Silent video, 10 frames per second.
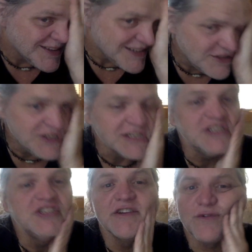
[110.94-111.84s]
the, the
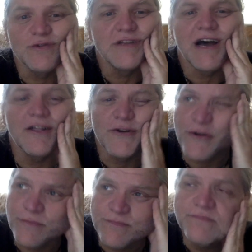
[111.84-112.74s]
general
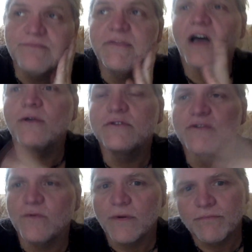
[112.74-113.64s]
dollar dollar
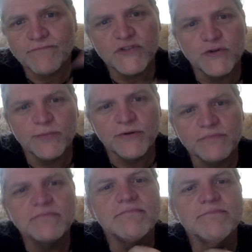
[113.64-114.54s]
store
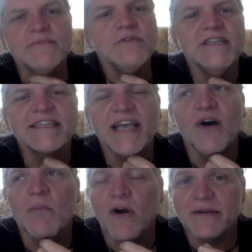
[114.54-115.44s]
super
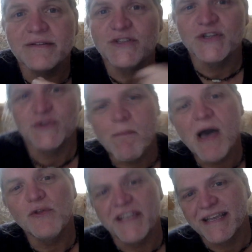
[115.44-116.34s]
discount mart, just
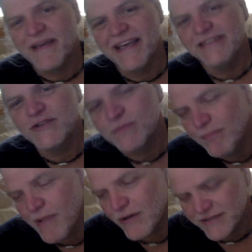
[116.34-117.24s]
melting, man, just
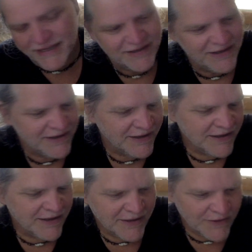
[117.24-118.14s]
melting.
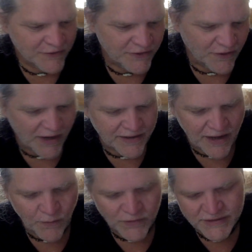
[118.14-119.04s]
So I,
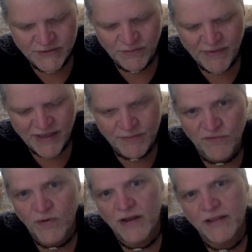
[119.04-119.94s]
I wasn't so bad
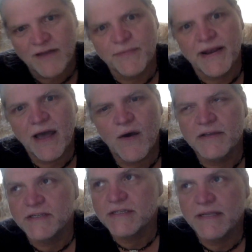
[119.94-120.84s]
before I left, but now I
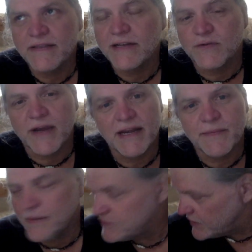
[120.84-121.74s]
just, that drained
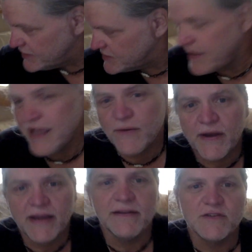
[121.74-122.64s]
me. I'm drinking some
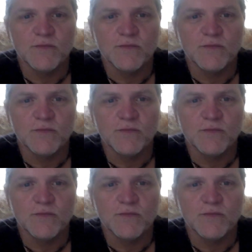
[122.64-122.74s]
Gatorade and